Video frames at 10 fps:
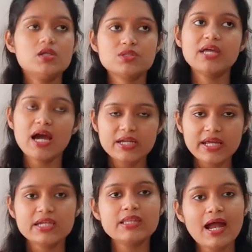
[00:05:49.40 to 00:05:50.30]
So they are
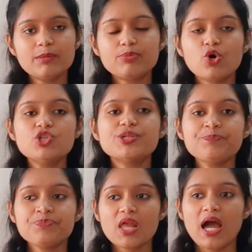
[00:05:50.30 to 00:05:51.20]
taking that approach.
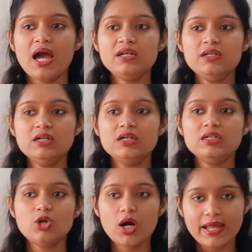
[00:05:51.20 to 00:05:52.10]
And
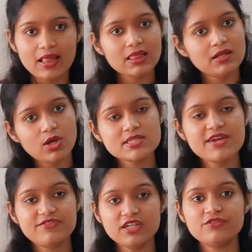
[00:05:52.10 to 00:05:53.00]
your health and your
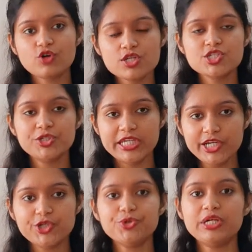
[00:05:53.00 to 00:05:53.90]
safety, of course, you
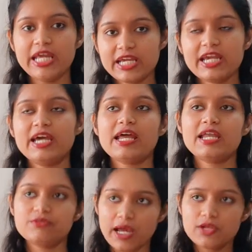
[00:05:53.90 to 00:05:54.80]
need to take care.
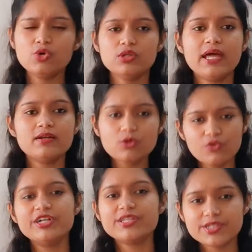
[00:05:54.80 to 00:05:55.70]
And I know that
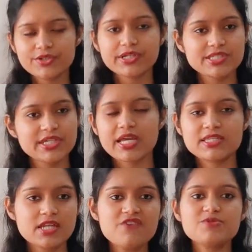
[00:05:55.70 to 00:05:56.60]
COVID is increasing and
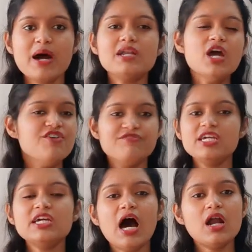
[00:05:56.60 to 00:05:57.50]
stuff, but
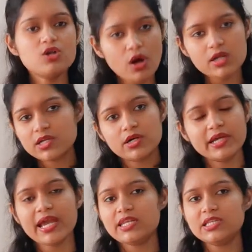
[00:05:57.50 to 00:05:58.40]
we are not
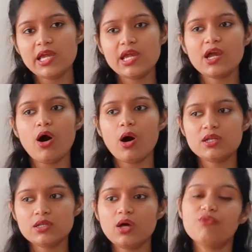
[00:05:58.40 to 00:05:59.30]
hearing anything
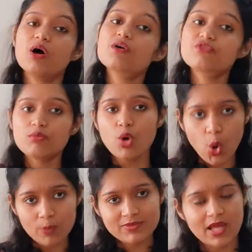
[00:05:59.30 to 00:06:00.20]
on the work from
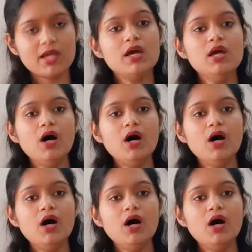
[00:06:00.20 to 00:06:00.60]
home thing.